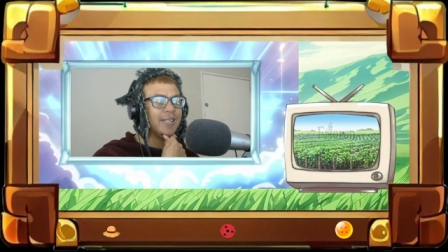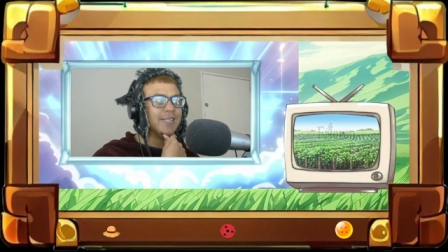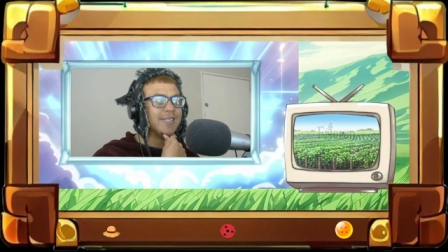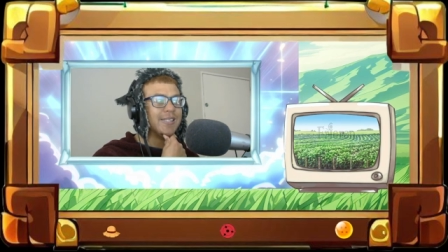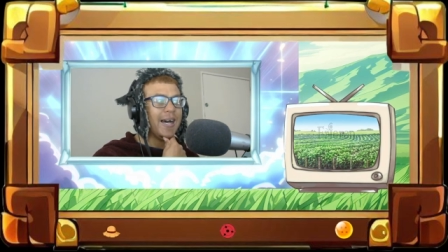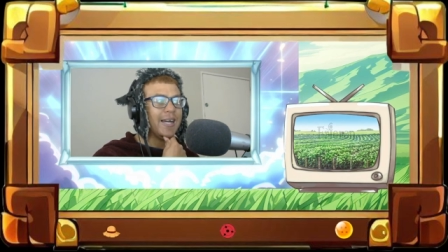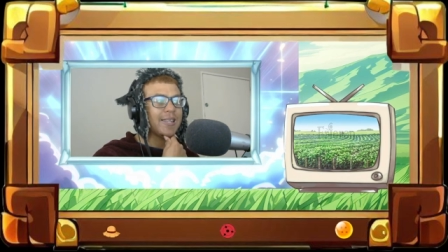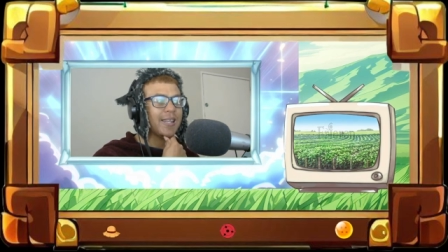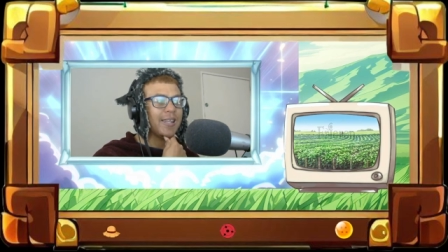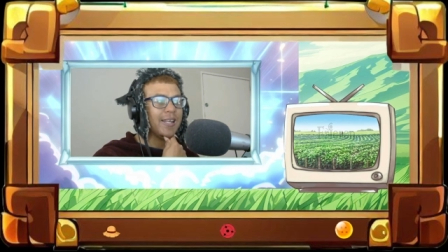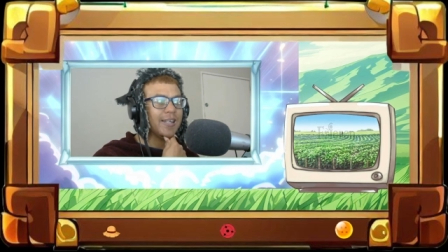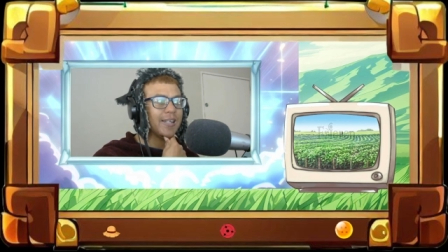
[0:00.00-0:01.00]
Is that the
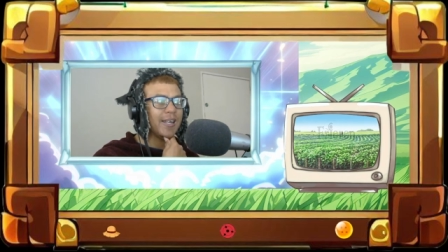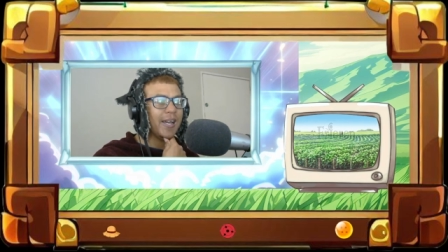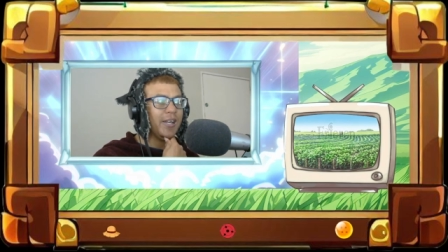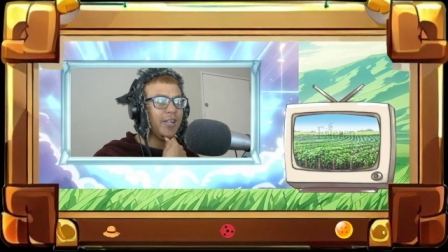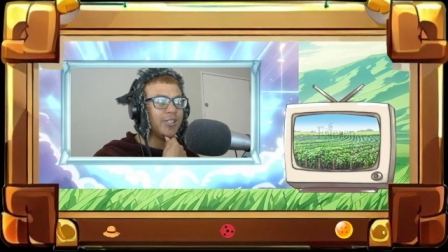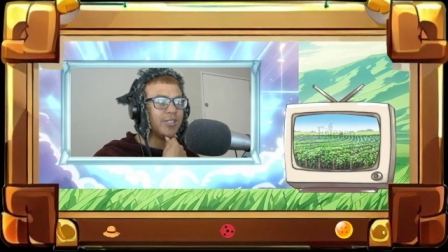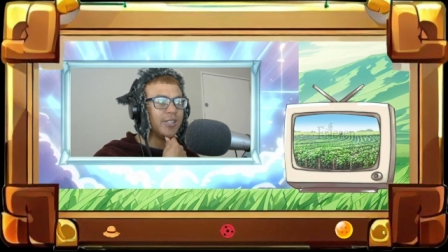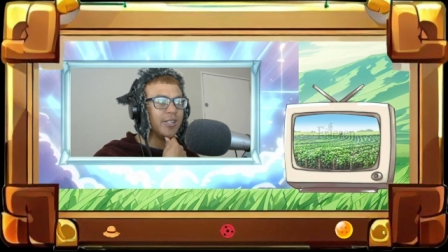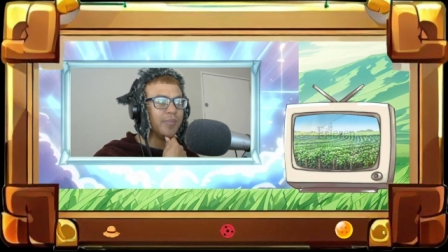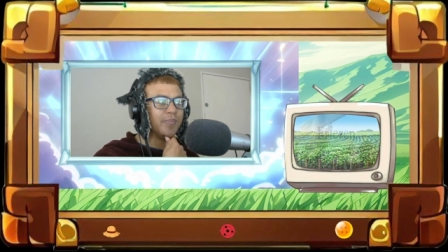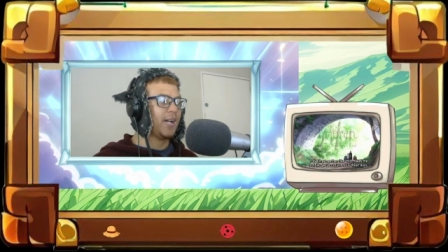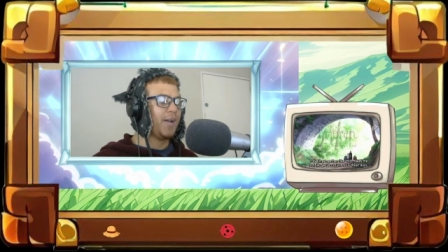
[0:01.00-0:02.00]
thing that aged
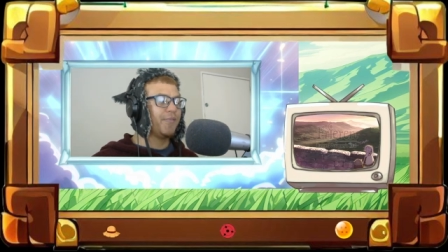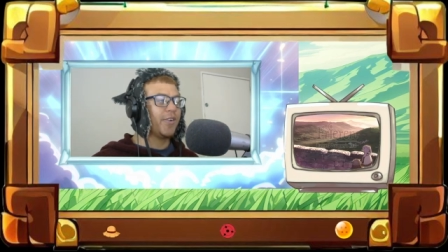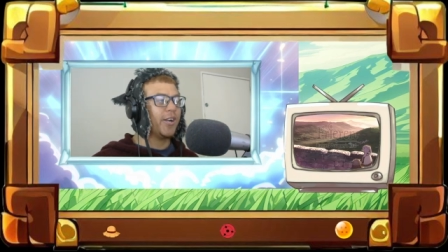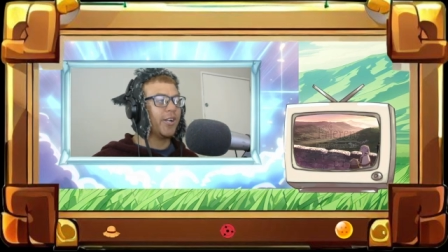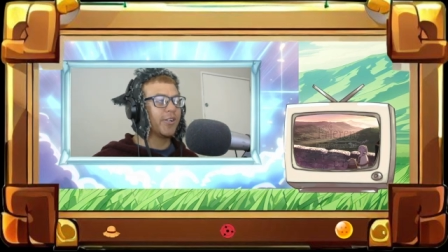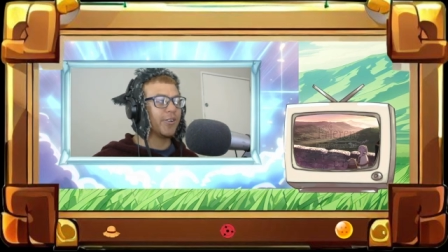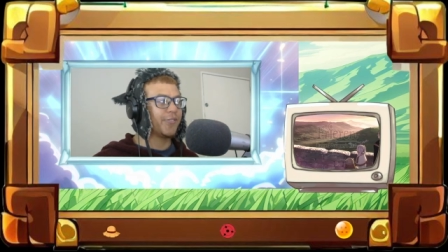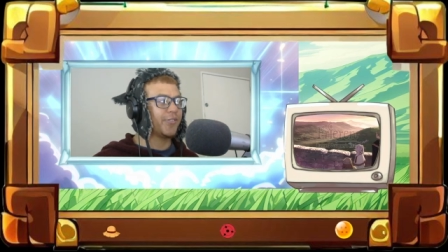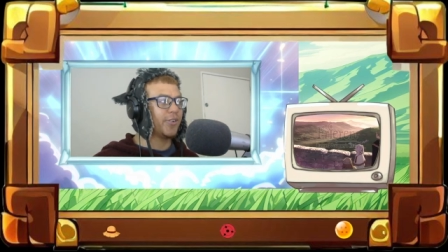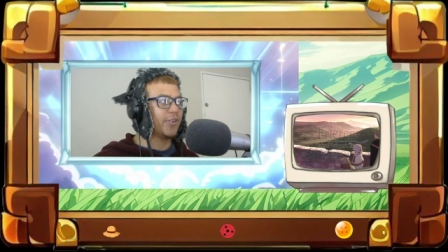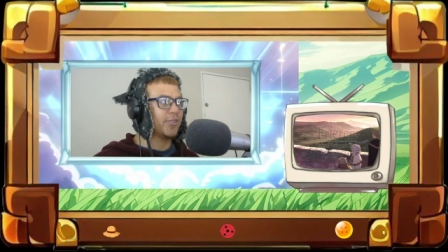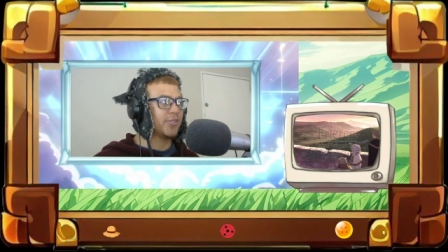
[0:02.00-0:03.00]
him? I'm very
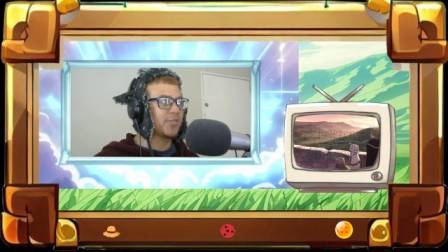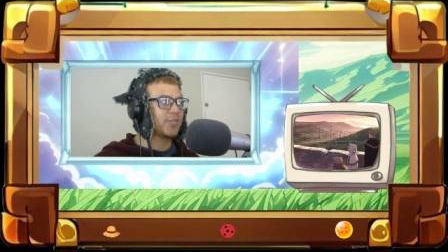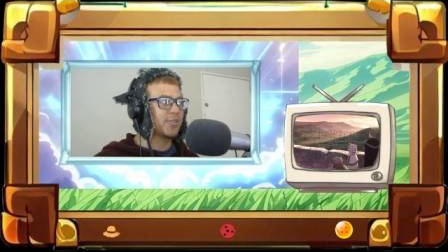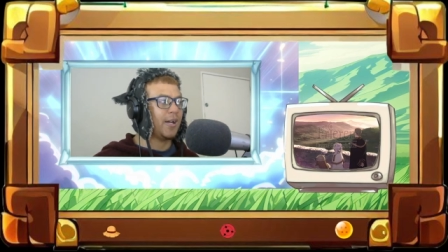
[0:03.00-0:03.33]
confused.